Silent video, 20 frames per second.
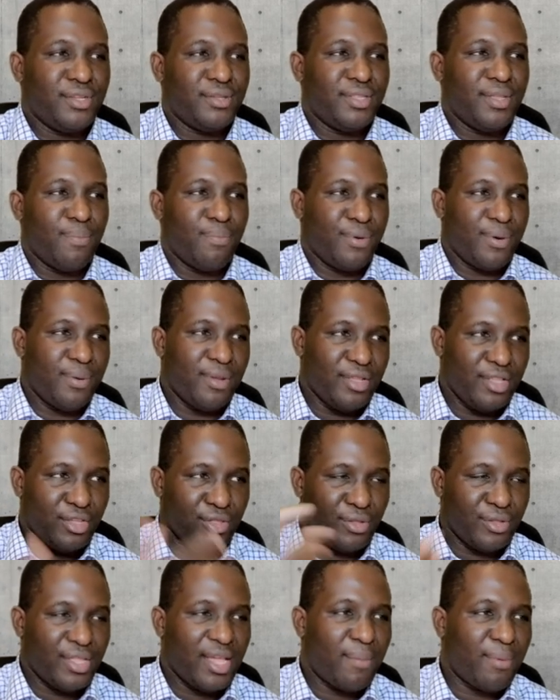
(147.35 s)
the
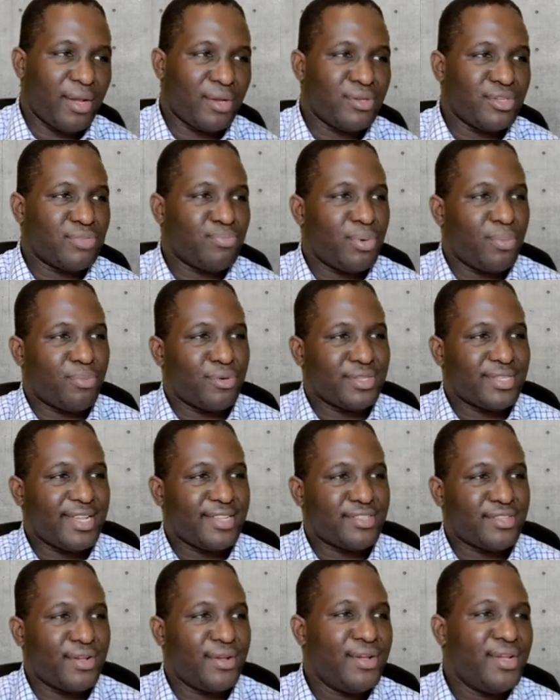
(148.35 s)
ABAQUS
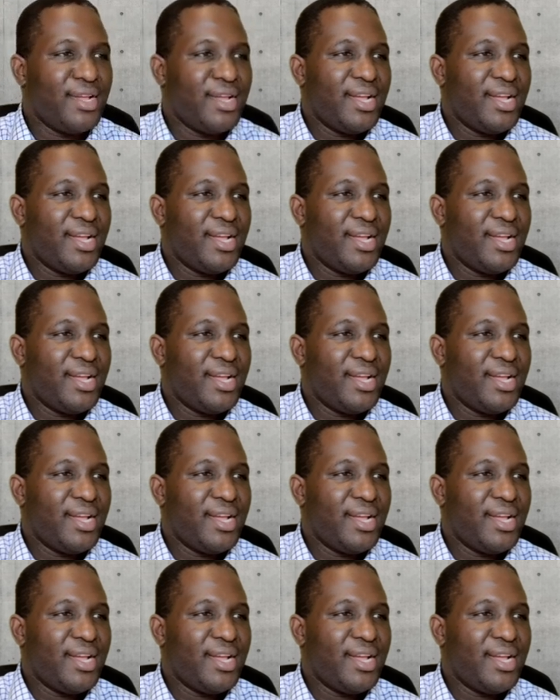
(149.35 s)
preprocessor.